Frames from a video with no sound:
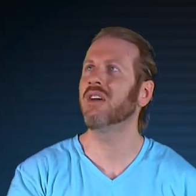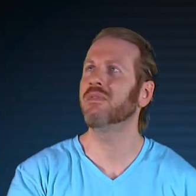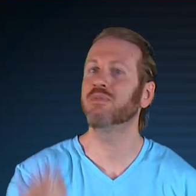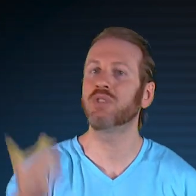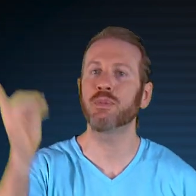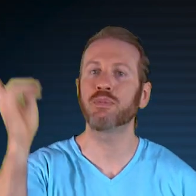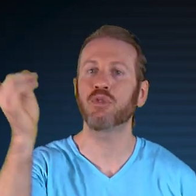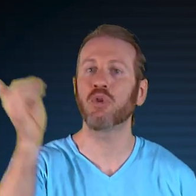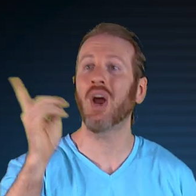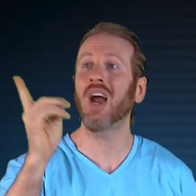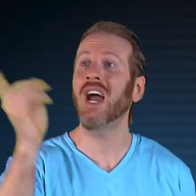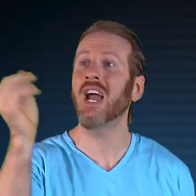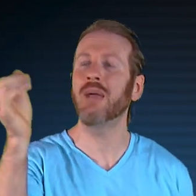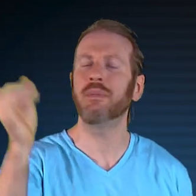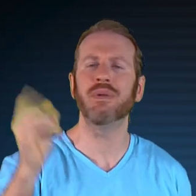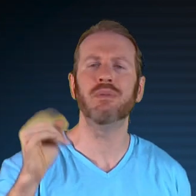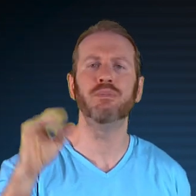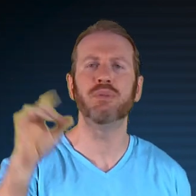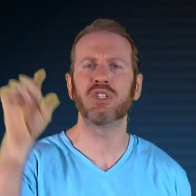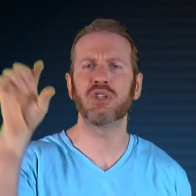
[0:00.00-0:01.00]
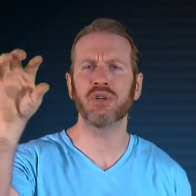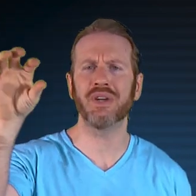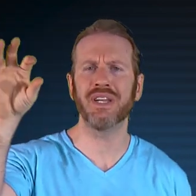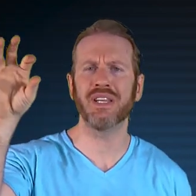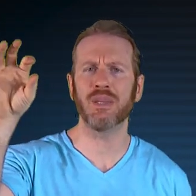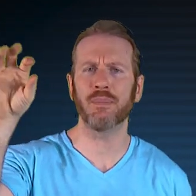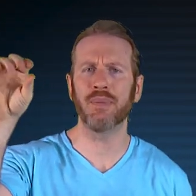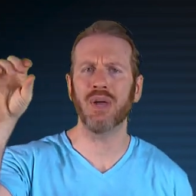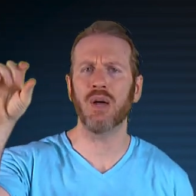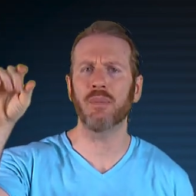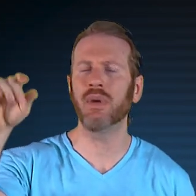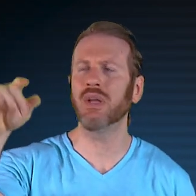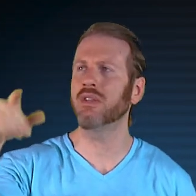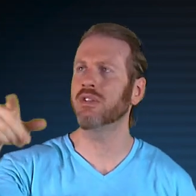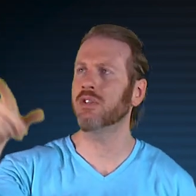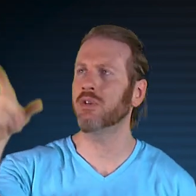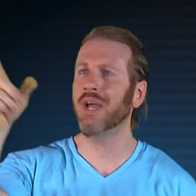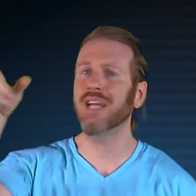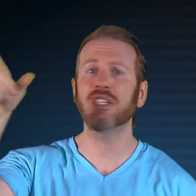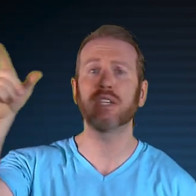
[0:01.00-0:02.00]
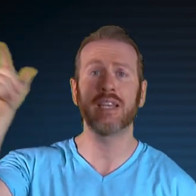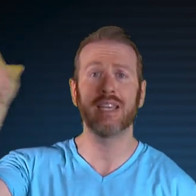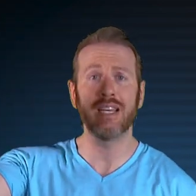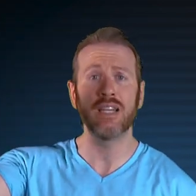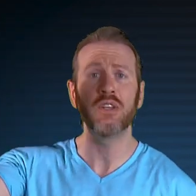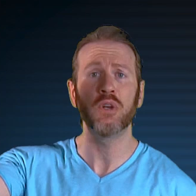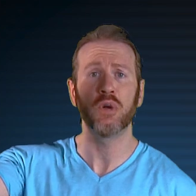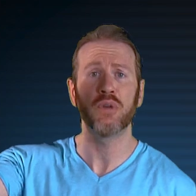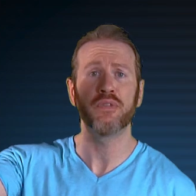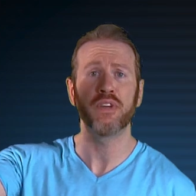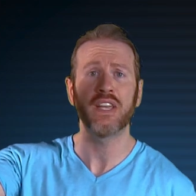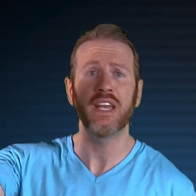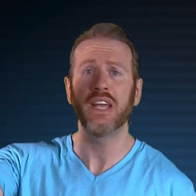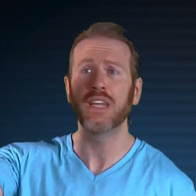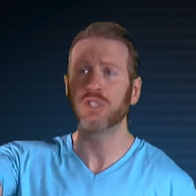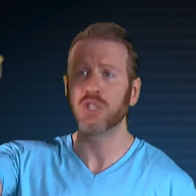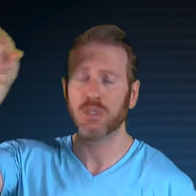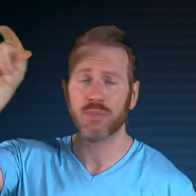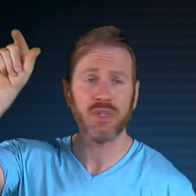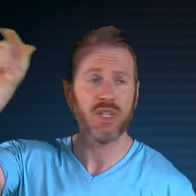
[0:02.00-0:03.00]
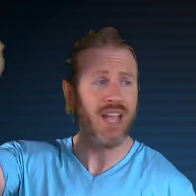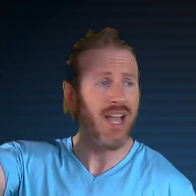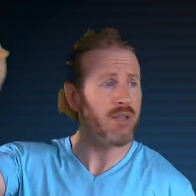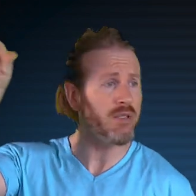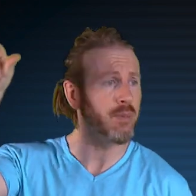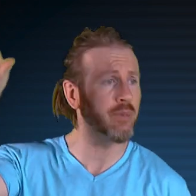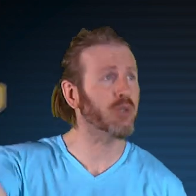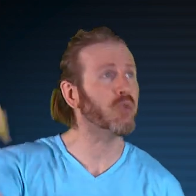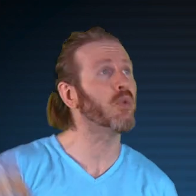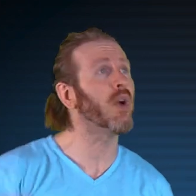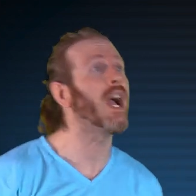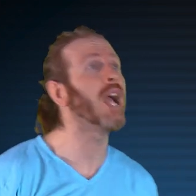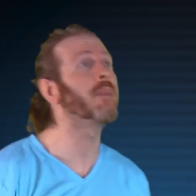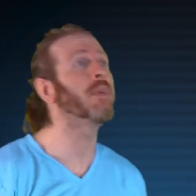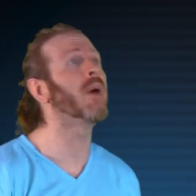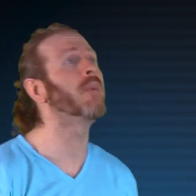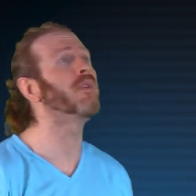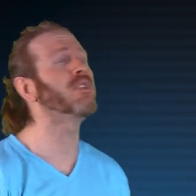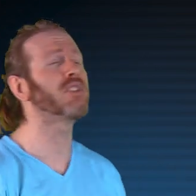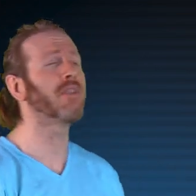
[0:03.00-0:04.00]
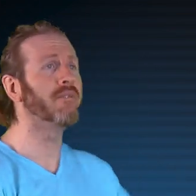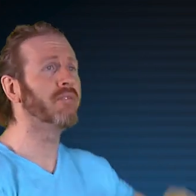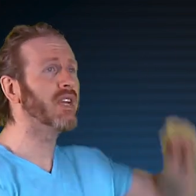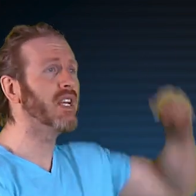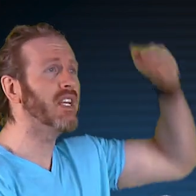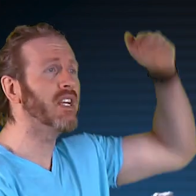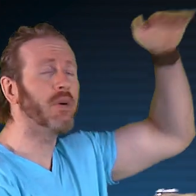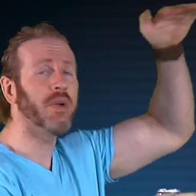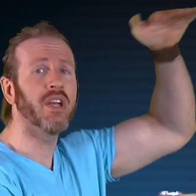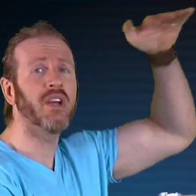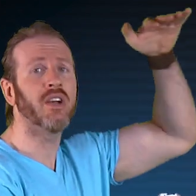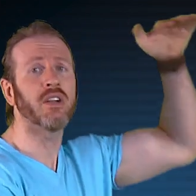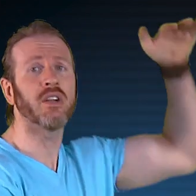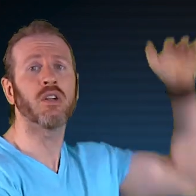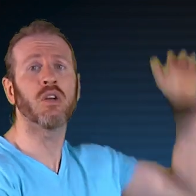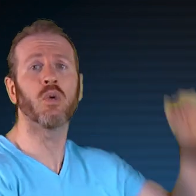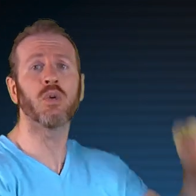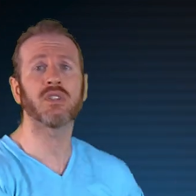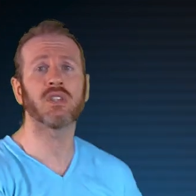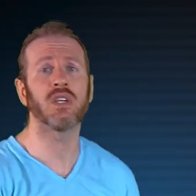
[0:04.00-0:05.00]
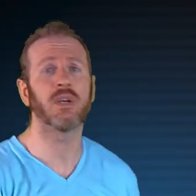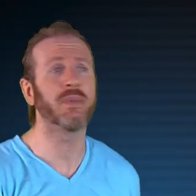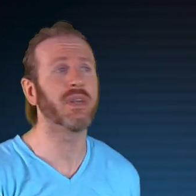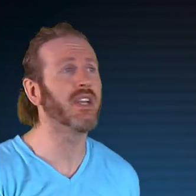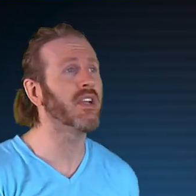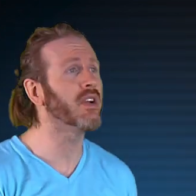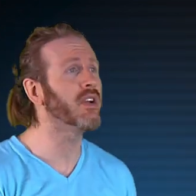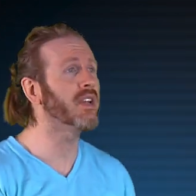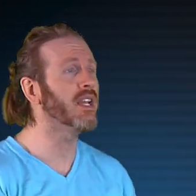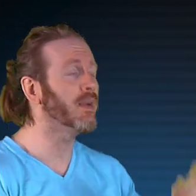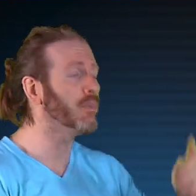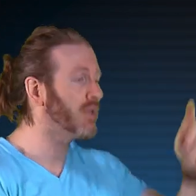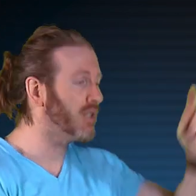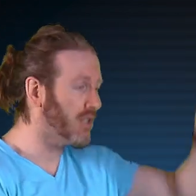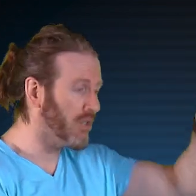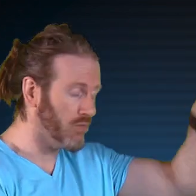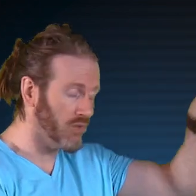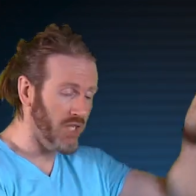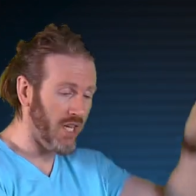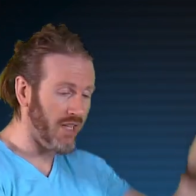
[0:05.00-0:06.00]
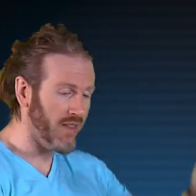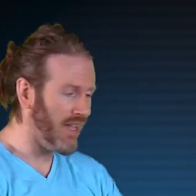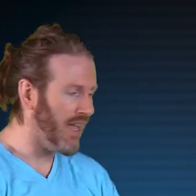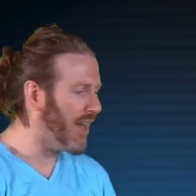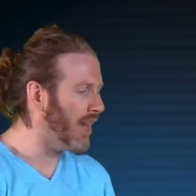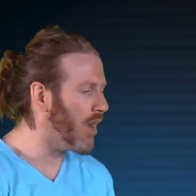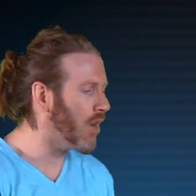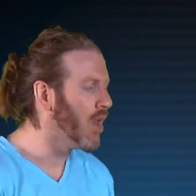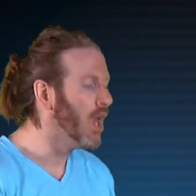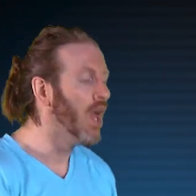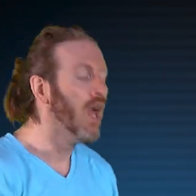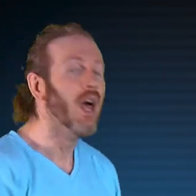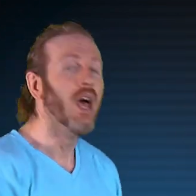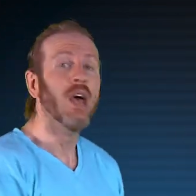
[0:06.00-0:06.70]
Subscribe and be sure to hit the bell button so you actually get notifications. But yeah, subscribe. There's a video here. I don't know what's going to be here yet, but check that out.